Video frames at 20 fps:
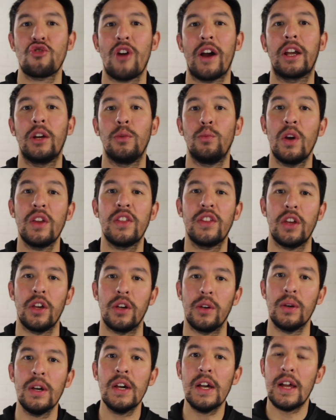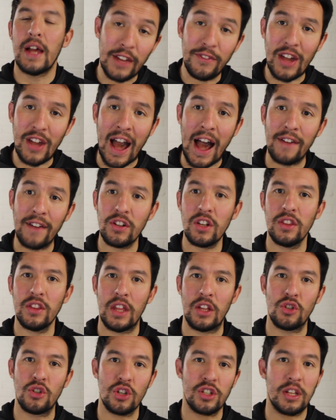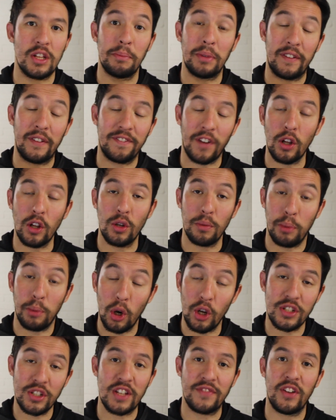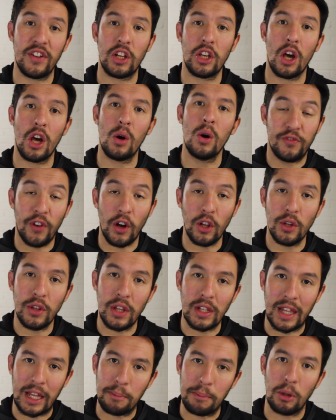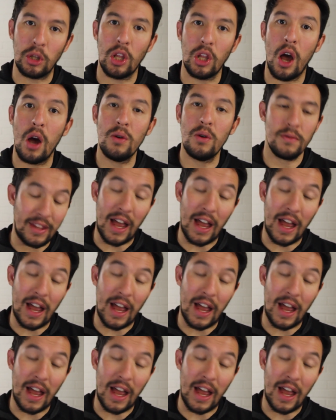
tracker with you. If you haven't, then just simply pause this video, follow the link below,